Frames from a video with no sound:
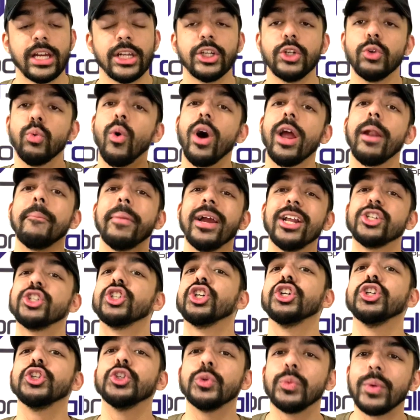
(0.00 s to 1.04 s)
you want to make
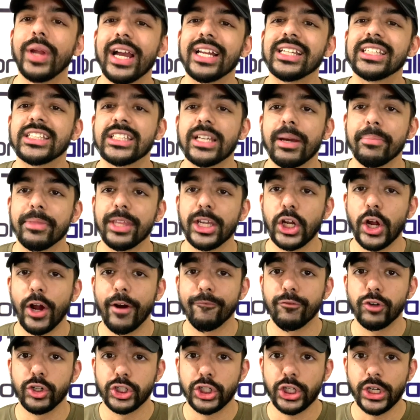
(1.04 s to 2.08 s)
sure you get something
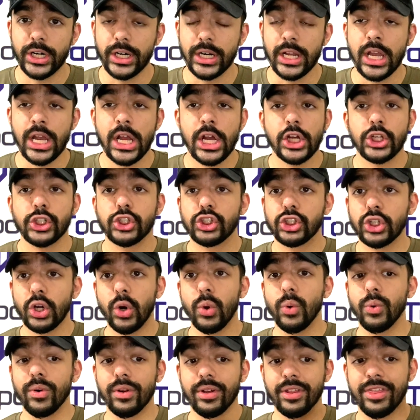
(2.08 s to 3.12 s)
of return.
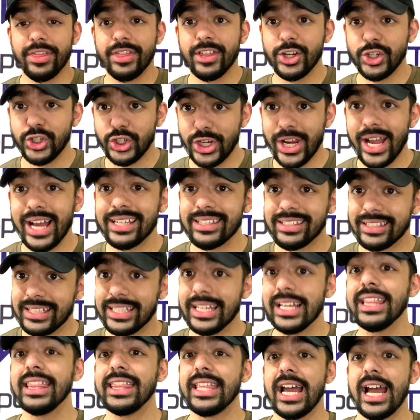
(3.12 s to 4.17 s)
So the Jets
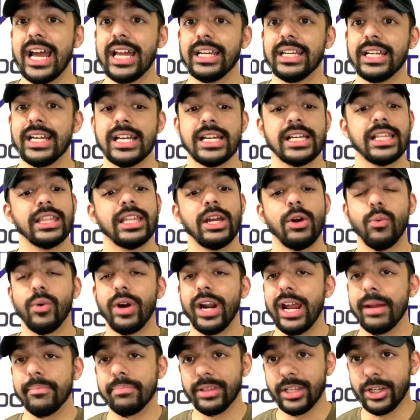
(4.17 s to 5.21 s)
did that. They
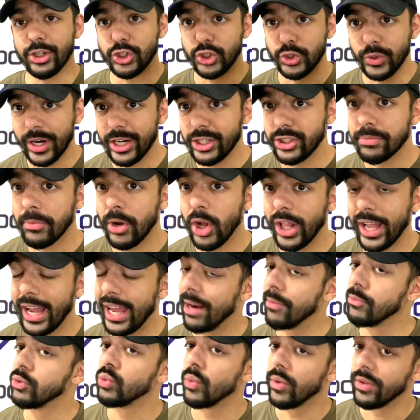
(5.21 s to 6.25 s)
were able to trade Jamal
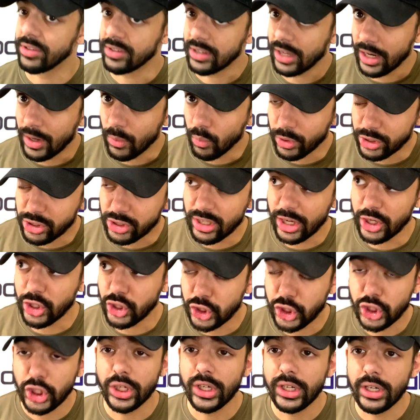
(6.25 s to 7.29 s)
Adams, which they
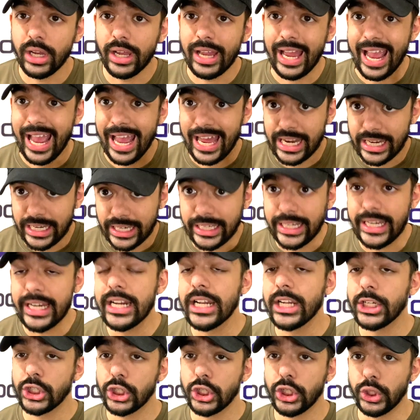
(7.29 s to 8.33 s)
should and
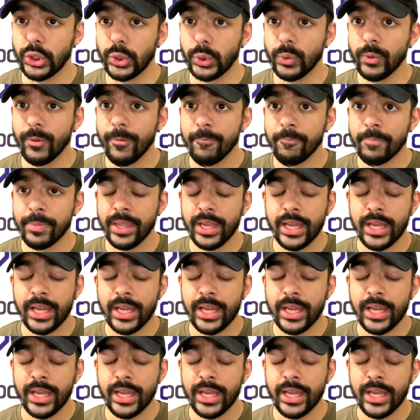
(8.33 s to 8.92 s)
needed to do.